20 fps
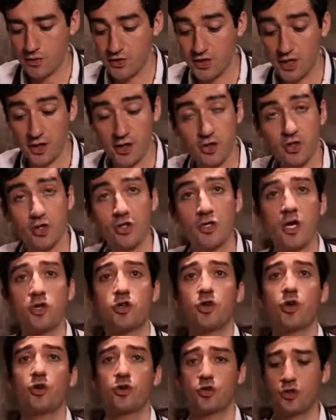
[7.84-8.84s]
signature dish
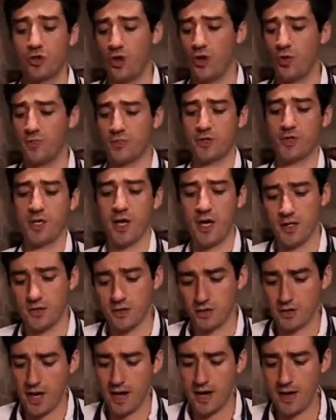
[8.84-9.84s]
across groups.
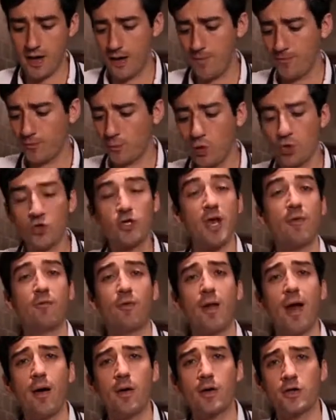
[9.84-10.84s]
It's courgette
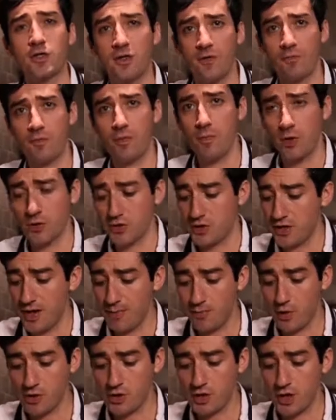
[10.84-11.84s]
flowers stuffed with Monte
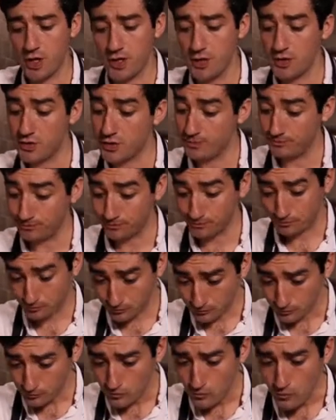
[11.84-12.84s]
Enebro cheese
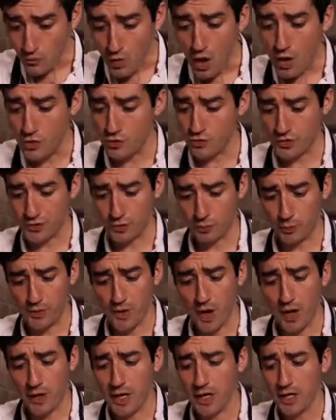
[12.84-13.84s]
and drizzled with
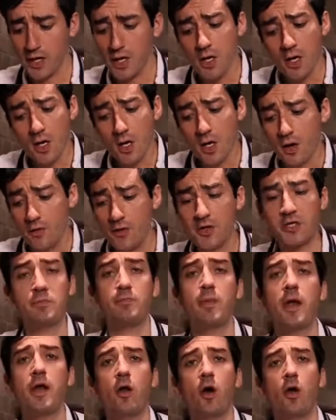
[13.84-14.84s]
honey. This has
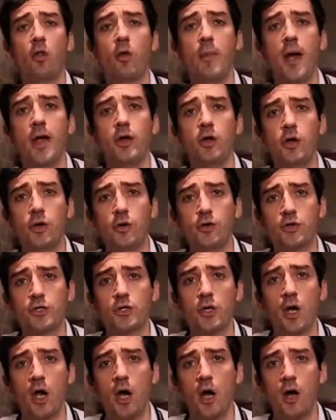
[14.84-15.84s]
been on the menus
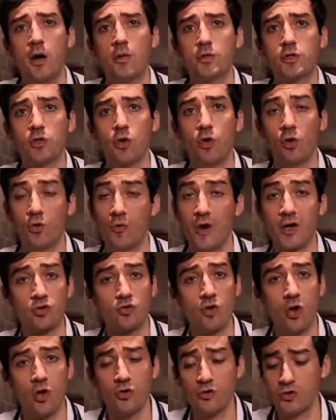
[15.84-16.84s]
at all the
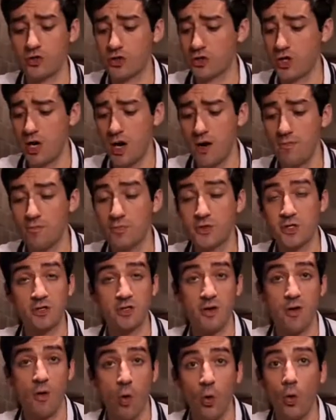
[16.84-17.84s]
restaurants since
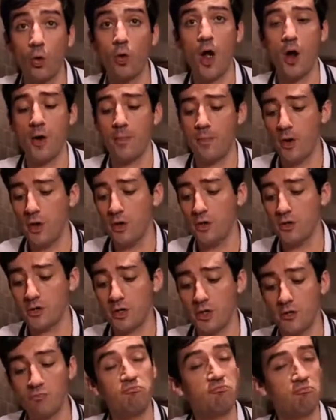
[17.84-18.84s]
it all opened,
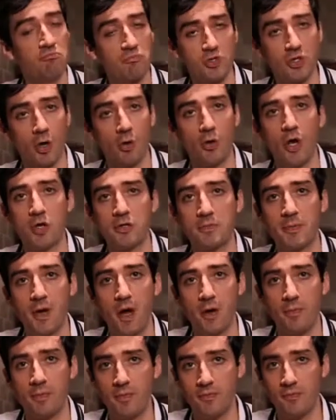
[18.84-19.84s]
and Salt Yard's been
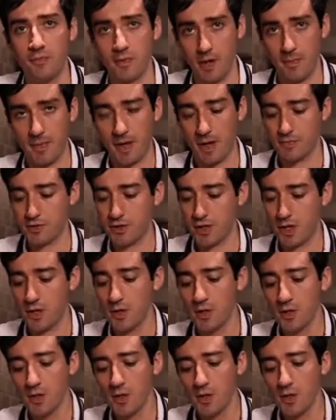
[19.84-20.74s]
open coming up to